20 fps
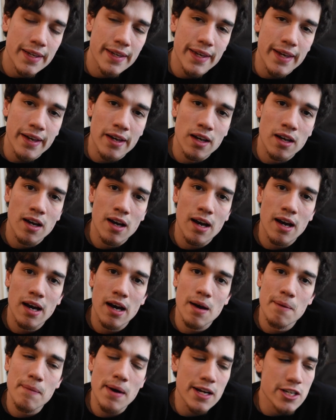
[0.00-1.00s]
yeah,
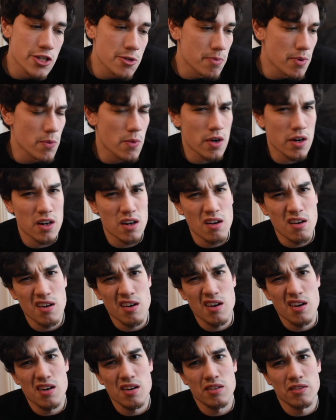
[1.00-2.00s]
I've been working on
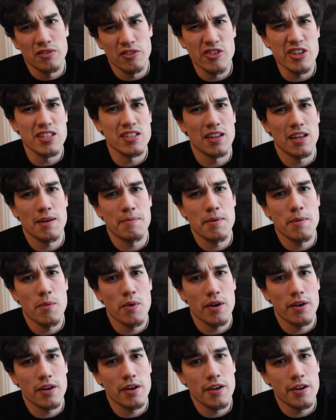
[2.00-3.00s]

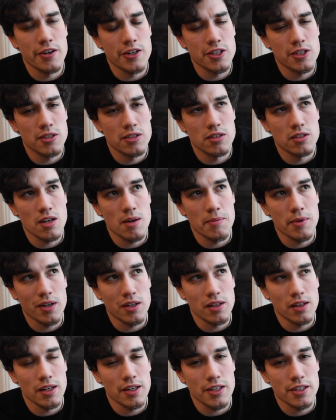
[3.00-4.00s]
our
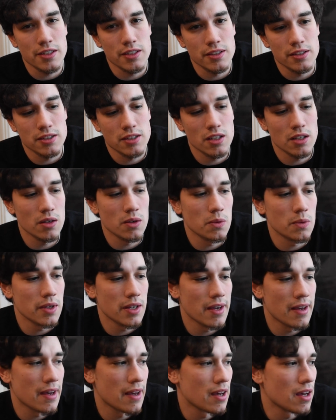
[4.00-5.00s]
summer collection. So
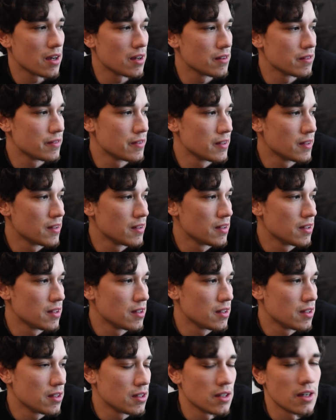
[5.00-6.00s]
we have,
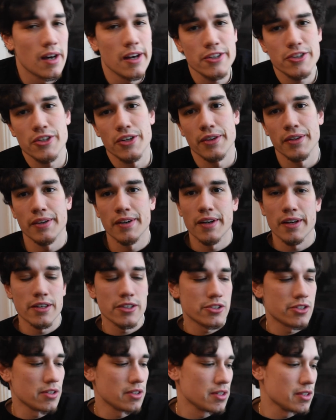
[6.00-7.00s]
I'll show
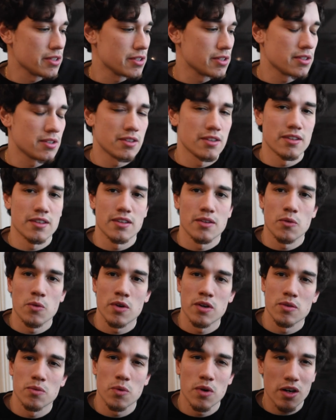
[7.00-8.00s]
you this.
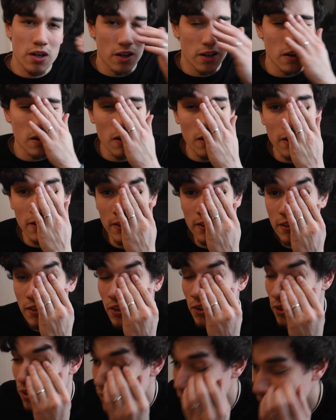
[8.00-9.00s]
We're working on, hold